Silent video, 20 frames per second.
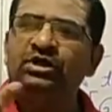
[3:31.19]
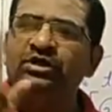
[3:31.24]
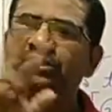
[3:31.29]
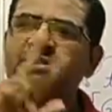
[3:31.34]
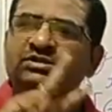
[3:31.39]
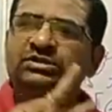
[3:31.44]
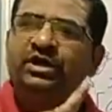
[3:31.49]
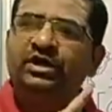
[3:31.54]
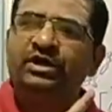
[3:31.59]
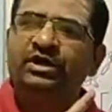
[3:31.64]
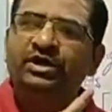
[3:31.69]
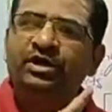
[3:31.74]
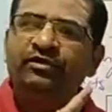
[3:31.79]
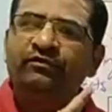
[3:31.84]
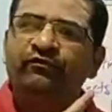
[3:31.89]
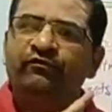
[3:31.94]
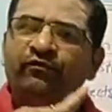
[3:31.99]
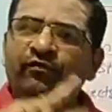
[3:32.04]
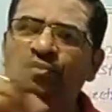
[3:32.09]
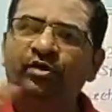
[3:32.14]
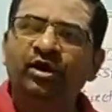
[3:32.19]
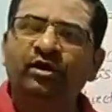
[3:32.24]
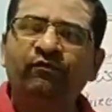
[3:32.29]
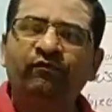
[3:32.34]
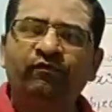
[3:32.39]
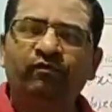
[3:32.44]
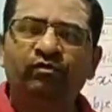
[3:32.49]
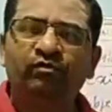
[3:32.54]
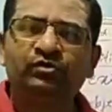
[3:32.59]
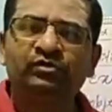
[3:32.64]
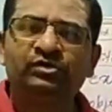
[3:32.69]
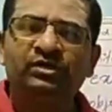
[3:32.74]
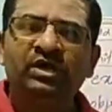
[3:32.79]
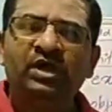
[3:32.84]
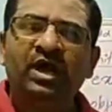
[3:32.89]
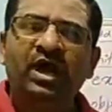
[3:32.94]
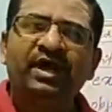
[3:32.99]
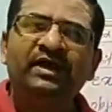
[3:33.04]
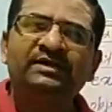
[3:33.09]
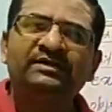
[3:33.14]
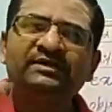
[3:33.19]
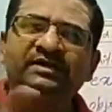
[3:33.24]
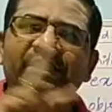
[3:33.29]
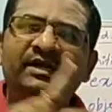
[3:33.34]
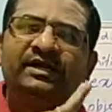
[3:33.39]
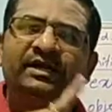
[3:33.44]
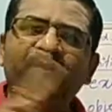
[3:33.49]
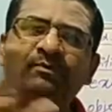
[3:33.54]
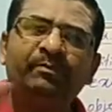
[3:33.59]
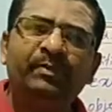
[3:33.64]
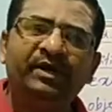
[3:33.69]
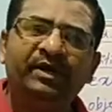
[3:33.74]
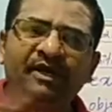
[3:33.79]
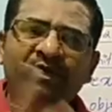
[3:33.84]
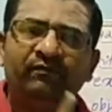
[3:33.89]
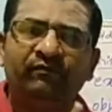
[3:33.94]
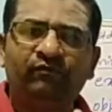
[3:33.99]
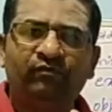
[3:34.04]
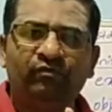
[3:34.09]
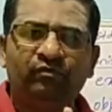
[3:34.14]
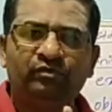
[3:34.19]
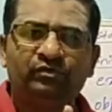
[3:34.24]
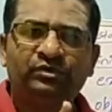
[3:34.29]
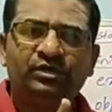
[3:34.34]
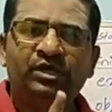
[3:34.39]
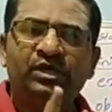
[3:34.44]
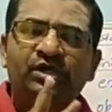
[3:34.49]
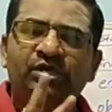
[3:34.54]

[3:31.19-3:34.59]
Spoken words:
centrifugal force and centripetal force.